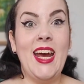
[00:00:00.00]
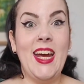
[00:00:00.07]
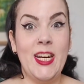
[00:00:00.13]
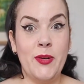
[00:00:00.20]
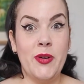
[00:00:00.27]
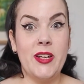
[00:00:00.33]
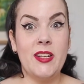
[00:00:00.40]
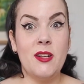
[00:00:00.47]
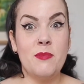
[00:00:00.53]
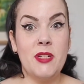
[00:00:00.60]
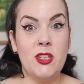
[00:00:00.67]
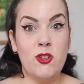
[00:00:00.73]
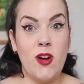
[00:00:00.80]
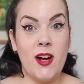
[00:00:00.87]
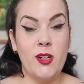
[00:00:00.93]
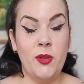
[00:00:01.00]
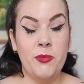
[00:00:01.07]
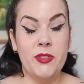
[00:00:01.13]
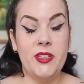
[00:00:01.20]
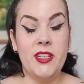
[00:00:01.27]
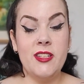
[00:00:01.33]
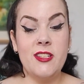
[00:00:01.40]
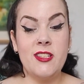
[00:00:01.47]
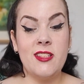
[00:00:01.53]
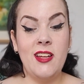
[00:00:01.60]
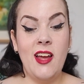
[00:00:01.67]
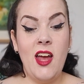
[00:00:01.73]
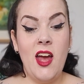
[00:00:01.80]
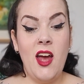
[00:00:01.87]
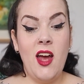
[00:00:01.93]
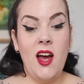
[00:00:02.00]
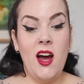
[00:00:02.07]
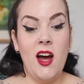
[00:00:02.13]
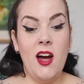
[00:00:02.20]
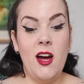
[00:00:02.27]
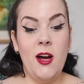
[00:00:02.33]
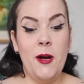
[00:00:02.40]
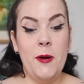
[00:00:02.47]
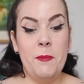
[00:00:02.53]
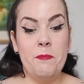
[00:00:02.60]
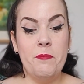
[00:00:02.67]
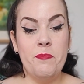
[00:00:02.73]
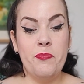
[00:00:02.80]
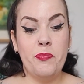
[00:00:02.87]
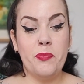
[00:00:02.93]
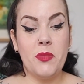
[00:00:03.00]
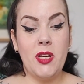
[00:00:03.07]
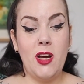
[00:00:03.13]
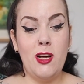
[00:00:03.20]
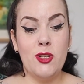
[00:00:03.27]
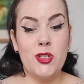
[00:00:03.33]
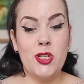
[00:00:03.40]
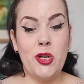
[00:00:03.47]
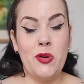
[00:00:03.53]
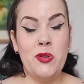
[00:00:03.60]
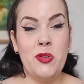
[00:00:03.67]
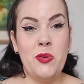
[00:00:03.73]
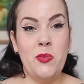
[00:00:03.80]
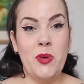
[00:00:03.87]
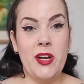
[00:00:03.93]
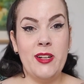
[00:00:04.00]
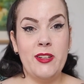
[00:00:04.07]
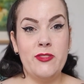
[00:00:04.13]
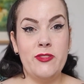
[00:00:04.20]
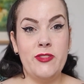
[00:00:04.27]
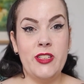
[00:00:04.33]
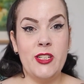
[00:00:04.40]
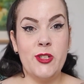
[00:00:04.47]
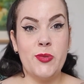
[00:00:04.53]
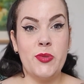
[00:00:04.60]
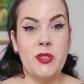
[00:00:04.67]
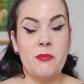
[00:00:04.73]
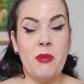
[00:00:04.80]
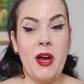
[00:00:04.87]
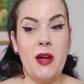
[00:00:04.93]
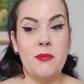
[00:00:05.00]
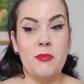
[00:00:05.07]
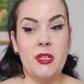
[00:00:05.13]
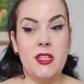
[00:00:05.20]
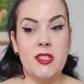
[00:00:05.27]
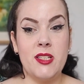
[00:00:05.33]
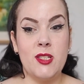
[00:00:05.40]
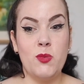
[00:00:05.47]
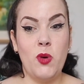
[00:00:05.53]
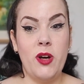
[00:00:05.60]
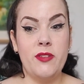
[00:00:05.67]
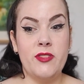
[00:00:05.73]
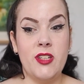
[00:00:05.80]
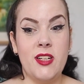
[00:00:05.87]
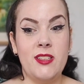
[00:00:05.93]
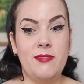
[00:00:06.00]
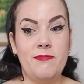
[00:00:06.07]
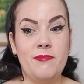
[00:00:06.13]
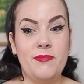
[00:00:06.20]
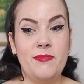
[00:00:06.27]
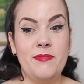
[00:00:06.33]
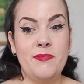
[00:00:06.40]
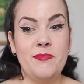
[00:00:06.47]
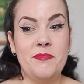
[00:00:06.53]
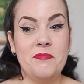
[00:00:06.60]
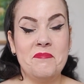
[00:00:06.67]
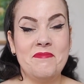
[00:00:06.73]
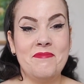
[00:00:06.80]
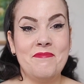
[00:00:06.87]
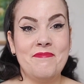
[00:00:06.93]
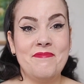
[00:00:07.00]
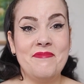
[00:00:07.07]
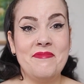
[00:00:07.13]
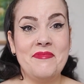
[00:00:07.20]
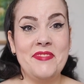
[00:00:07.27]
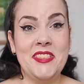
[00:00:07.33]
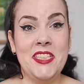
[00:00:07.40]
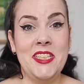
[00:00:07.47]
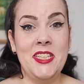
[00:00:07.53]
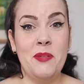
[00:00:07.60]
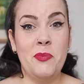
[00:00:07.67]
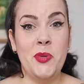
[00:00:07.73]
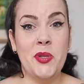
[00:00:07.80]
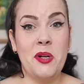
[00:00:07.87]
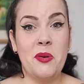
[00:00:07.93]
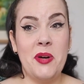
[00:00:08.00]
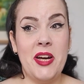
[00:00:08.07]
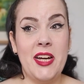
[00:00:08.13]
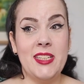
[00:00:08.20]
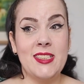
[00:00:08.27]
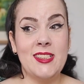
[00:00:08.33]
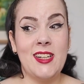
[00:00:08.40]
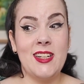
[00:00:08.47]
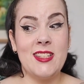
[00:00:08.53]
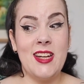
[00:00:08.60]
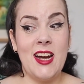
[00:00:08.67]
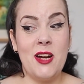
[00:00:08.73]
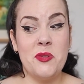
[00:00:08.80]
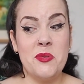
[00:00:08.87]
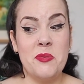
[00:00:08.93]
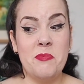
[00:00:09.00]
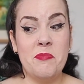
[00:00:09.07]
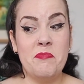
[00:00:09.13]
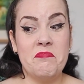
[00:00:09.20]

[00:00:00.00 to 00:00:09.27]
Anyway, I'm going to crack on with this. I'll show you when I've finished with the pattern pieces what I've done. And then we'll go ahead and cut out.